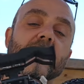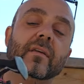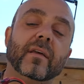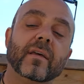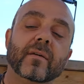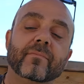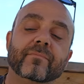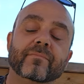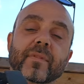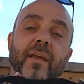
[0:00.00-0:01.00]
Um,
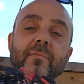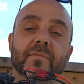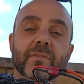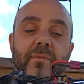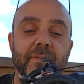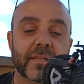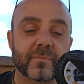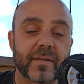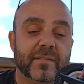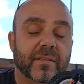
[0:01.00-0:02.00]
yeah, so that, that's
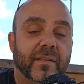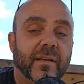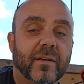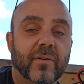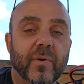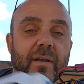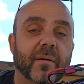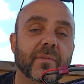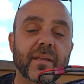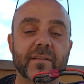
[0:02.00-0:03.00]
basically a quick
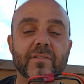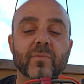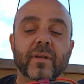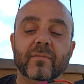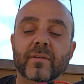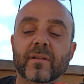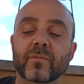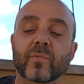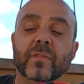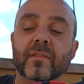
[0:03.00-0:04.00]
update as to what I've done
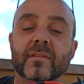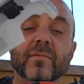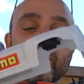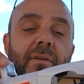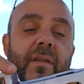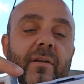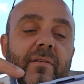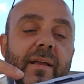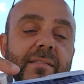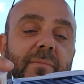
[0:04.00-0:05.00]
with this one here,
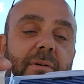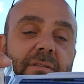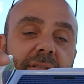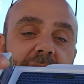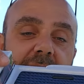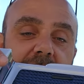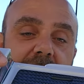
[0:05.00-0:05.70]
SMRC